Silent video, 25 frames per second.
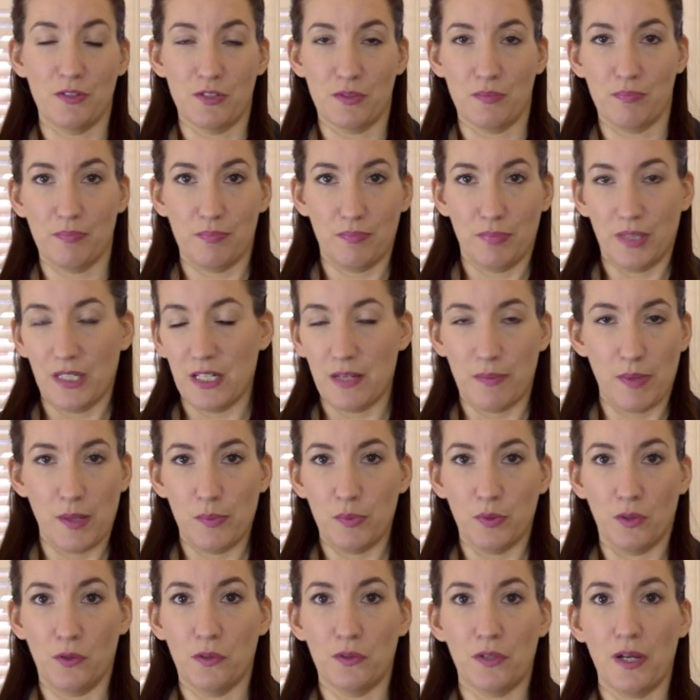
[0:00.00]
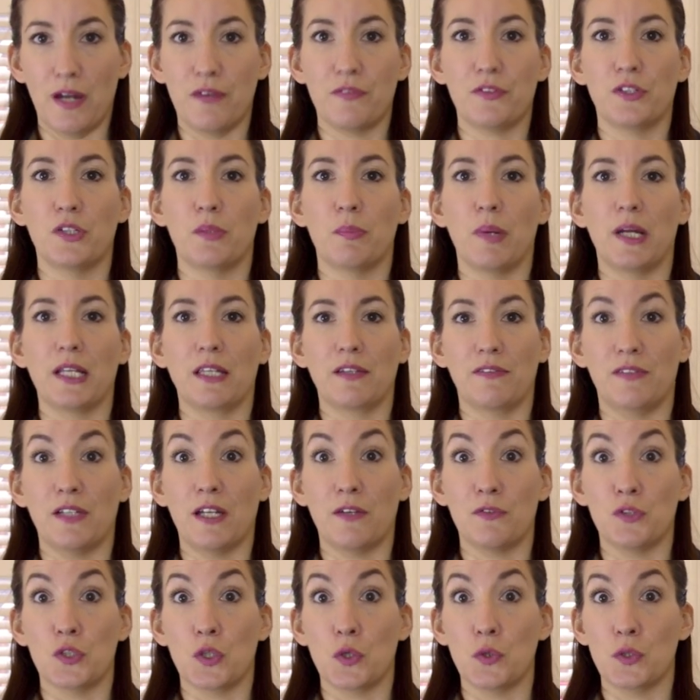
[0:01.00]
There's plenty of people to look after your bike if
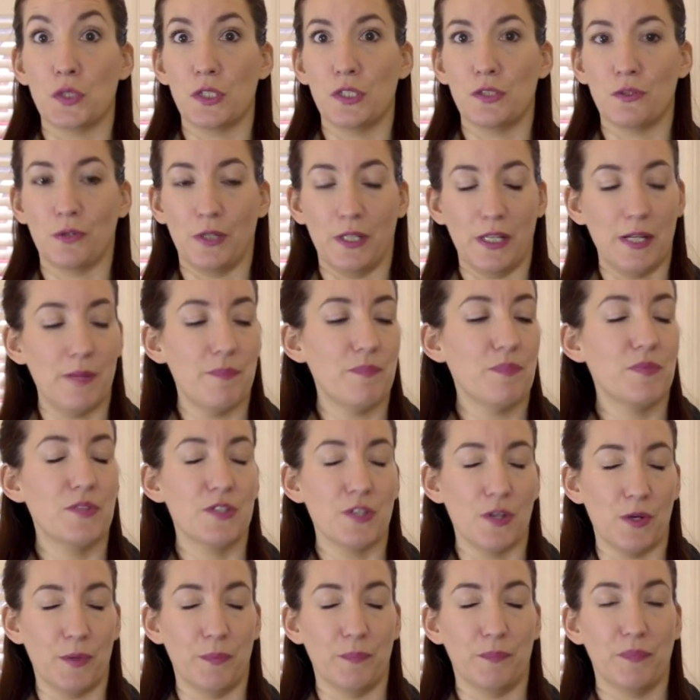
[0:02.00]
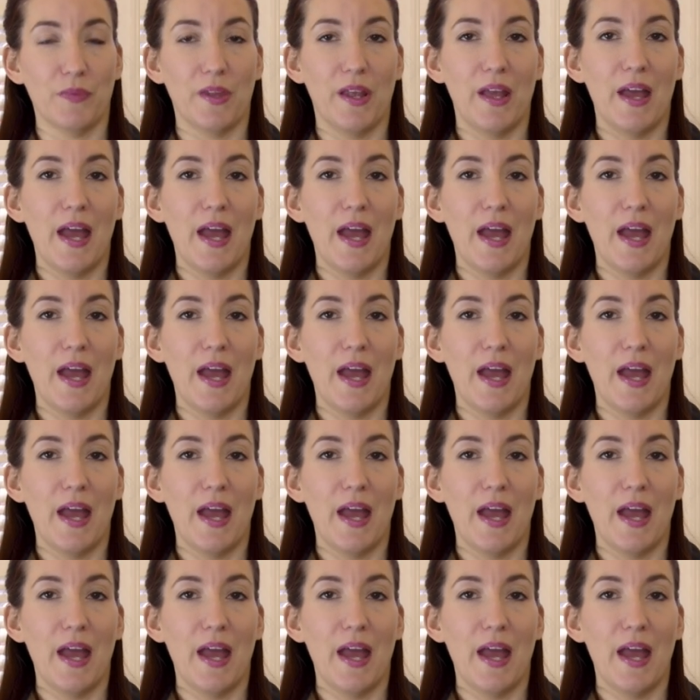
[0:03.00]
you have to go to the toilet. So